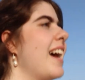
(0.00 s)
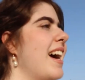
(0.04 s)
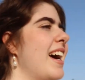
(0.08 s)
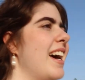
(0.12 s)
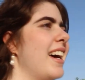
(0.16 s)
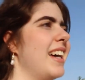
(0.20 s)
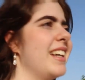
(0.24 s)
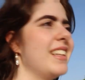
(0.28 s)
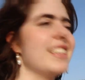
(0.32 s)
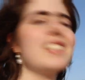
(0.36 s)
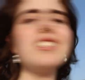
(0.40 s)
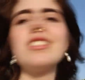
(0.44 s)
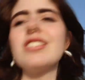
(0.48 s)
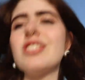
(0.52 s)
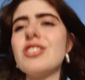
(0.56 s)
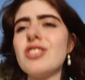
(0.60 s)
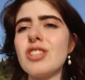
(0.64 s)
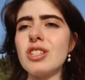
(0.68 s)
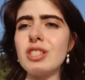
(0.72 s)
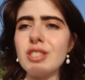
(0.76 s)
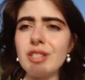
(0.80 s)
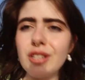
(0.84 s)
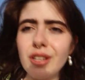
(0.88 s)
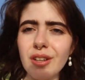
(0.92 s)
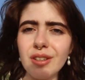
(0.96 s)
and it
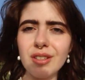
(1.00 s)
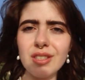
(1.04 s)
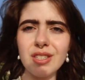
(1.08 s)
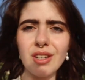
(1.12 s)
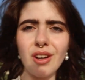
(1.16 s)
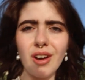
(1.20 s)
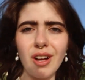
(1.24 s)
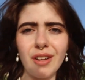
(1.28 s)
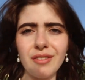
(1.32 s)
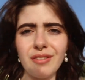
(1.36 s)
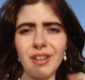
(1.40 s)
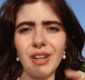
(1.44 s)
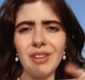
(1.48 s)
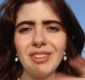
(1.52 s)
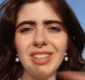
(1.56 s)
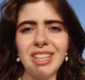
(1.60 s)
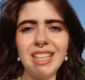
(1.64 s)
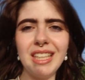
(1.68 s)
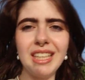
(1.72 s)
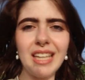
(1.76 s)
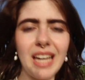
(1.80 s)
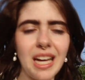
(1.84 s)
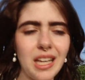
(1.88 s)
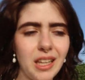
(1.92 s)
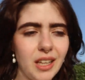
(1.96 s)
just looks all very
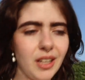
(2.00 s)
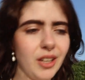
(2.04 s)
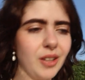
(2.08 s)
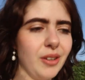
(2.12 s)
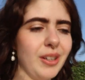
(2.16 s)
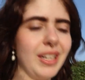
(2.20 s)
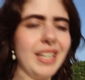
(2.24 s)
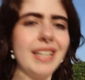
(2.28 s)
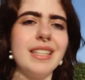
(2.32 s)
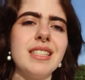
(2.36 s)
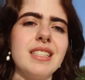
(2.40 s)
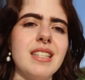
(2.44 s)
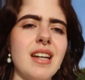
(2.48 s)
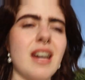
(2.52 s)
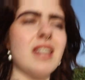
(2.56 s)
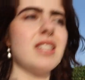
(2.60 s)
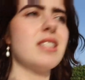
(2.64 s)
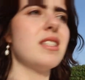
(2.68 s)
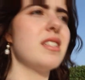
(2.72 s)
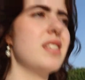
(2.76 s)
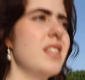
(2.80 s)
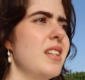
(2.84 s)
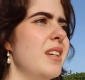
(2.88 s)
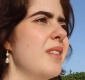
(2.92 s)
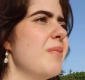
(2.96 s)
yellow and
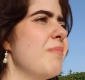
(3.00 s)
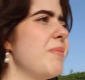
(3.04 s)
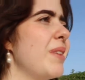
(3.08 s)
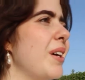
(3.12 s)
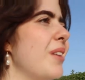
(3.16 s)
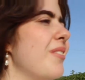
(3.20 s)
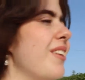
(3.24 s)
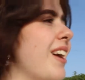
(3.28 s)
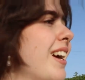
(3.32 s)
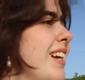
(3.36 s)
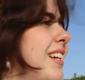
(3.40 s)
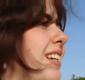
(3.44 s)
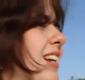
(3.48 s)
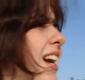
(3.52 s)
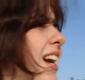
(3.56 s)
dusty, but right